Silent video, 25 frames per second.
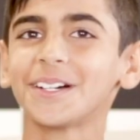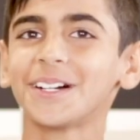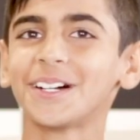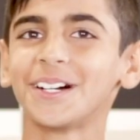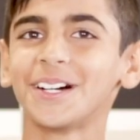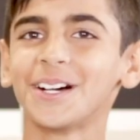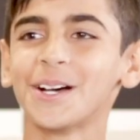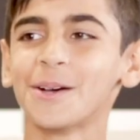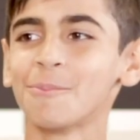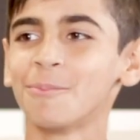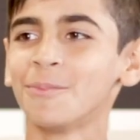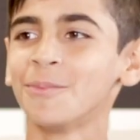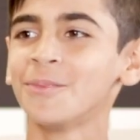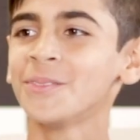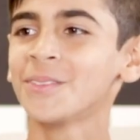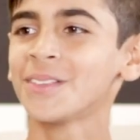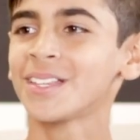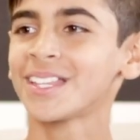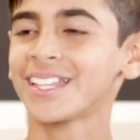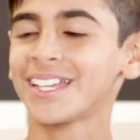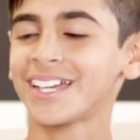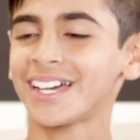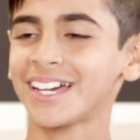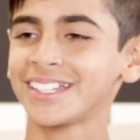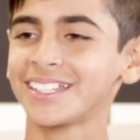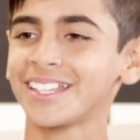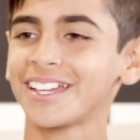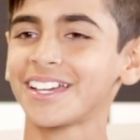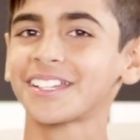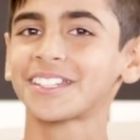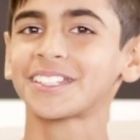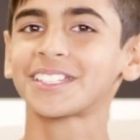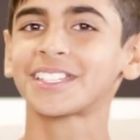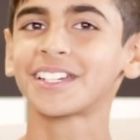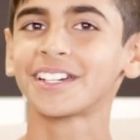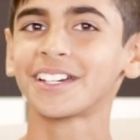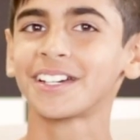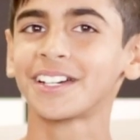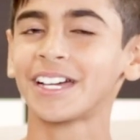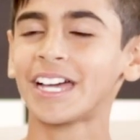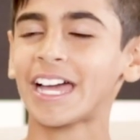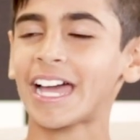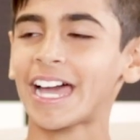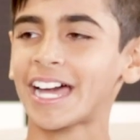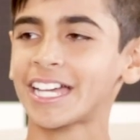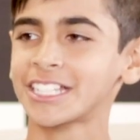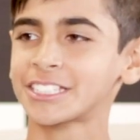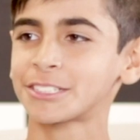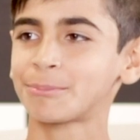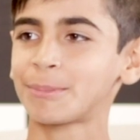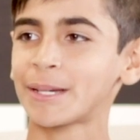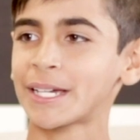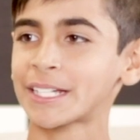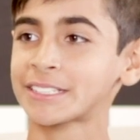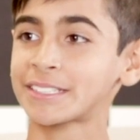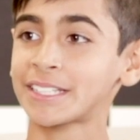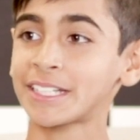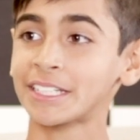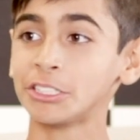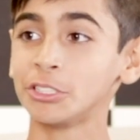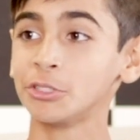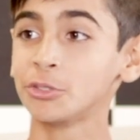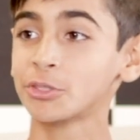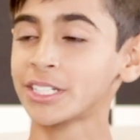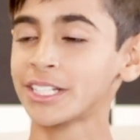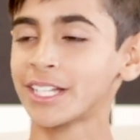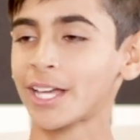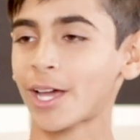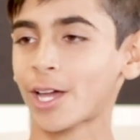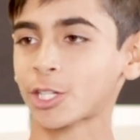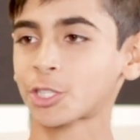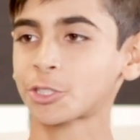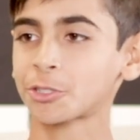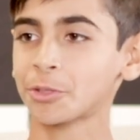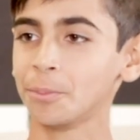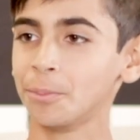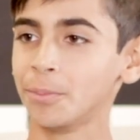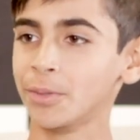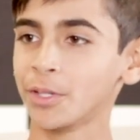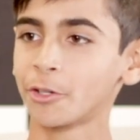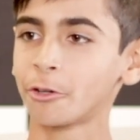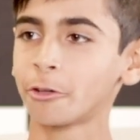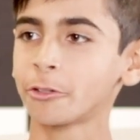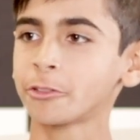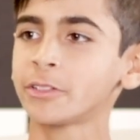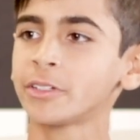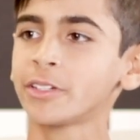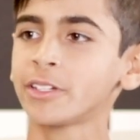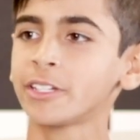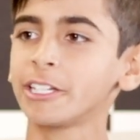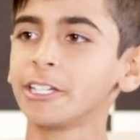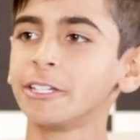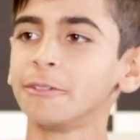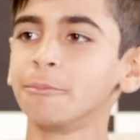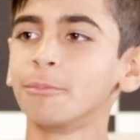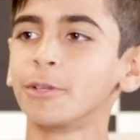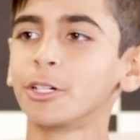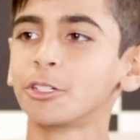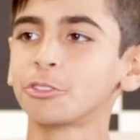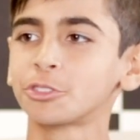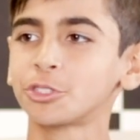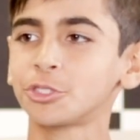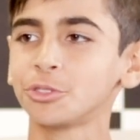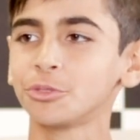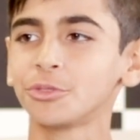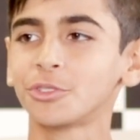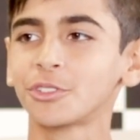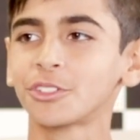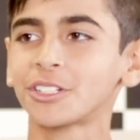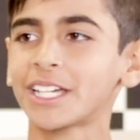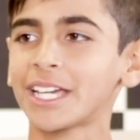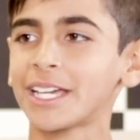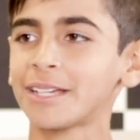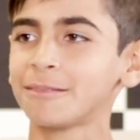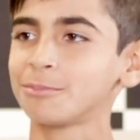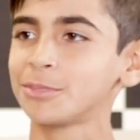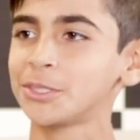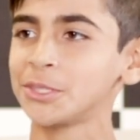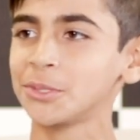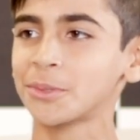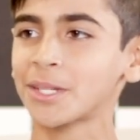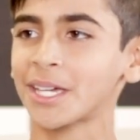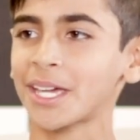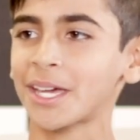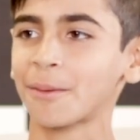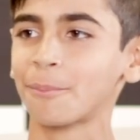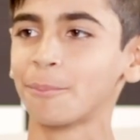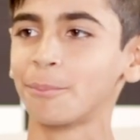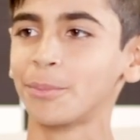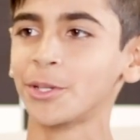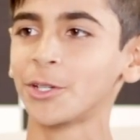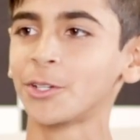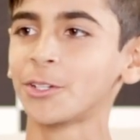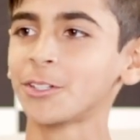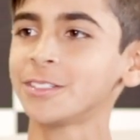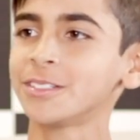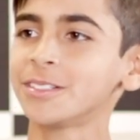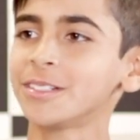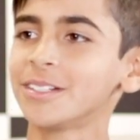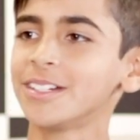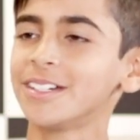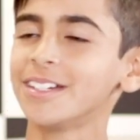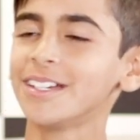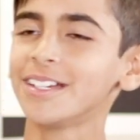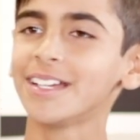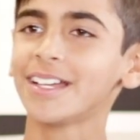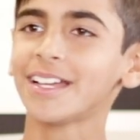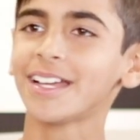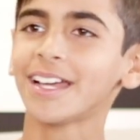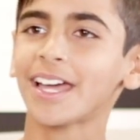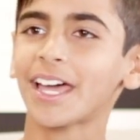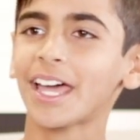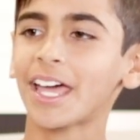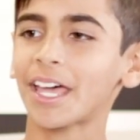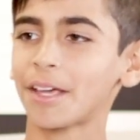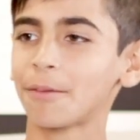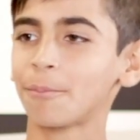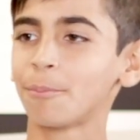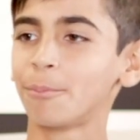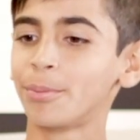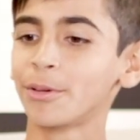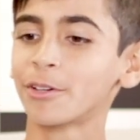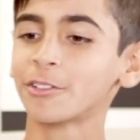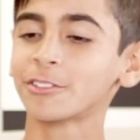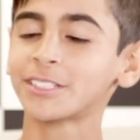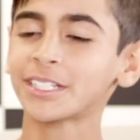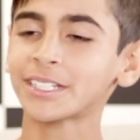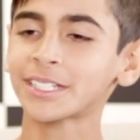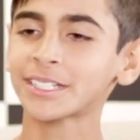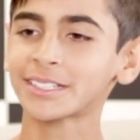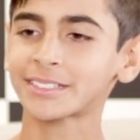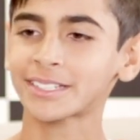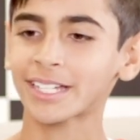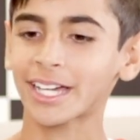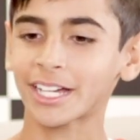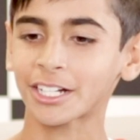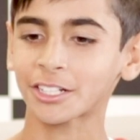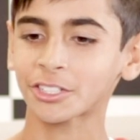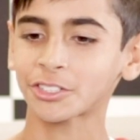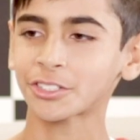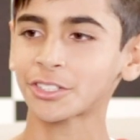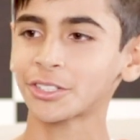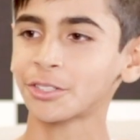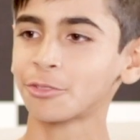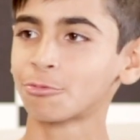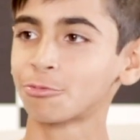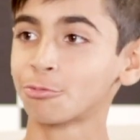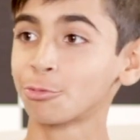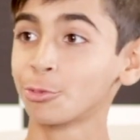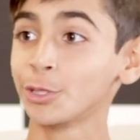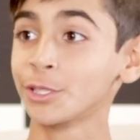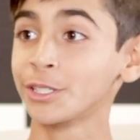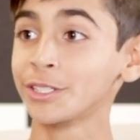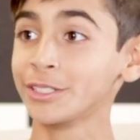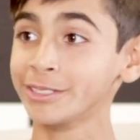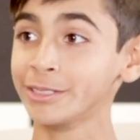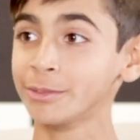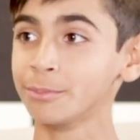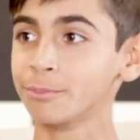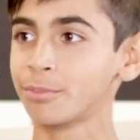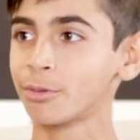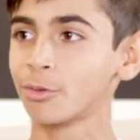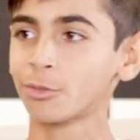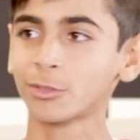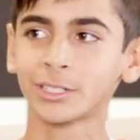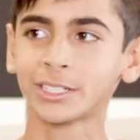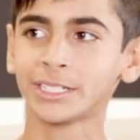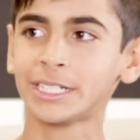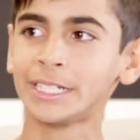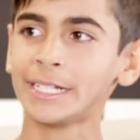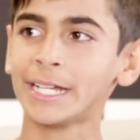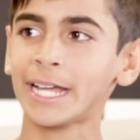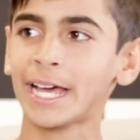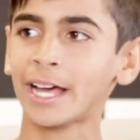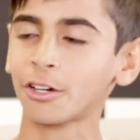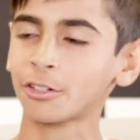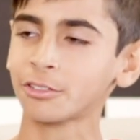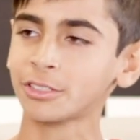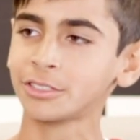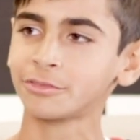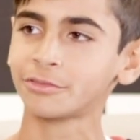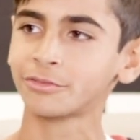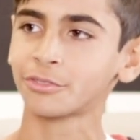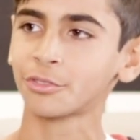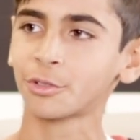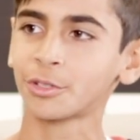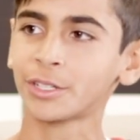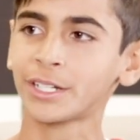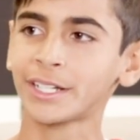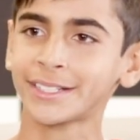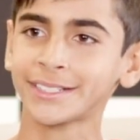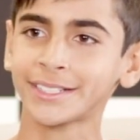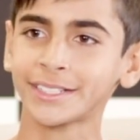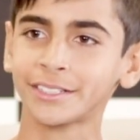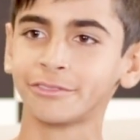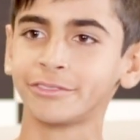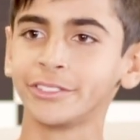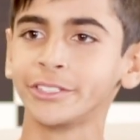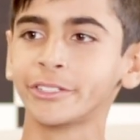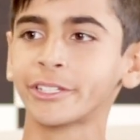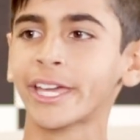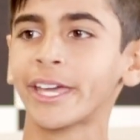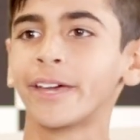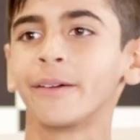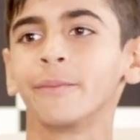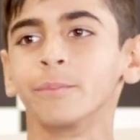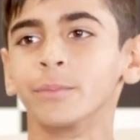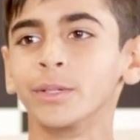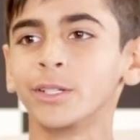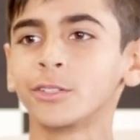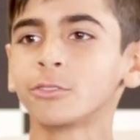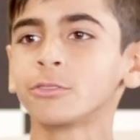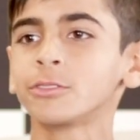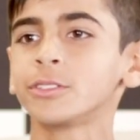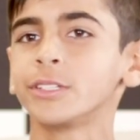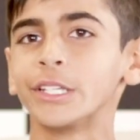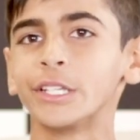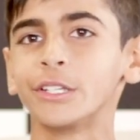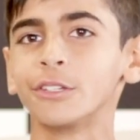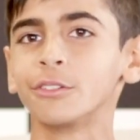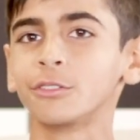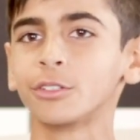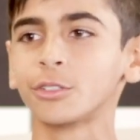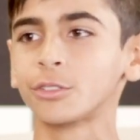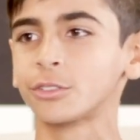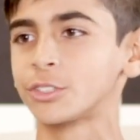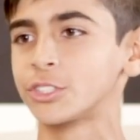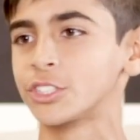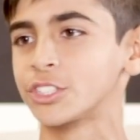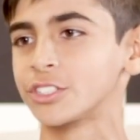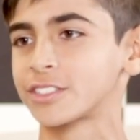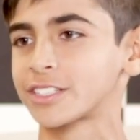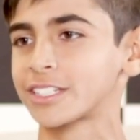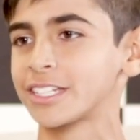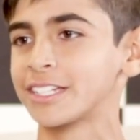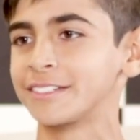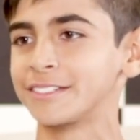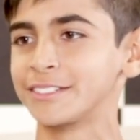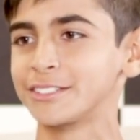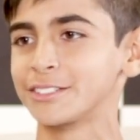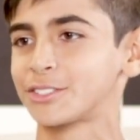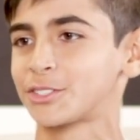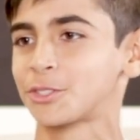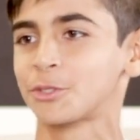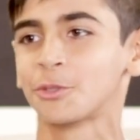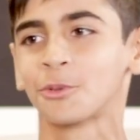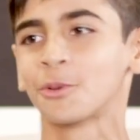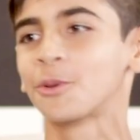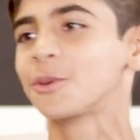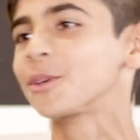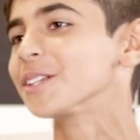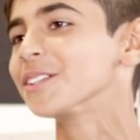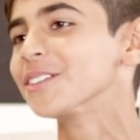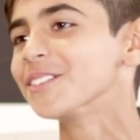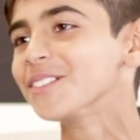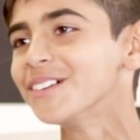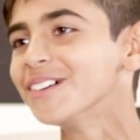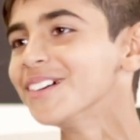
Um, I like the aspect that you can actually build. In most shooter games, you yes. can't build. Yes building is actually really important now mm -hmm. in mm-hmm. Fortnite. If you can't build, you'll just get destroyed.